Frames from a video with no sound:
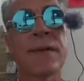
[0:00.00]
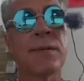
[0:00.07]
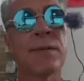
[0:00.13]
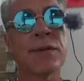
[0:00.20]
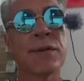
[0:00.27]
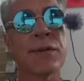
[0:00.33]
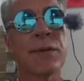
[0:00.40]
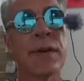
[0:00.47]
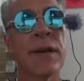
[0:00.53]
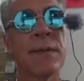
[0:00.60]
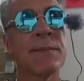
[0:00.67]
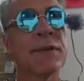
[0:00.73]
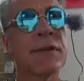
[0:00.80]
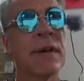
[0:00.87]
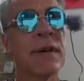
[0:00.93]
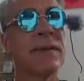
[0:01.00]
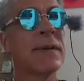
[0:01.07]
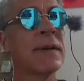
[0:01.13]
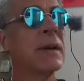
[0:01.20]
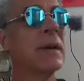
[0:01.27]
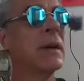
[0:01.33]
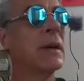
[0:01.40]
It was 3M
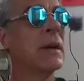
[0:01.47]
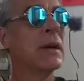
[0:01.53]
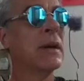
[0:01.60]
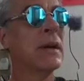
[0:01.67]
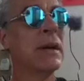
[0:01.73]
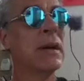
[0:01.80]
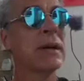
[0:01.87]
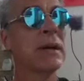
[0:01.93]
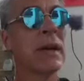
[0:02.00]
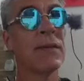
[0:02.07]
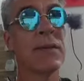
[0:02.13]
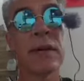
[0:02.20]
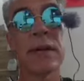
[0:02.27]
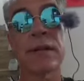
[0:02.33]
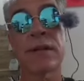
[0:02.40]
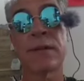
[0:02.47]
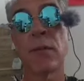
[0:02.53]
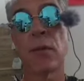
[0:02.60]
stuff. I'd love to get some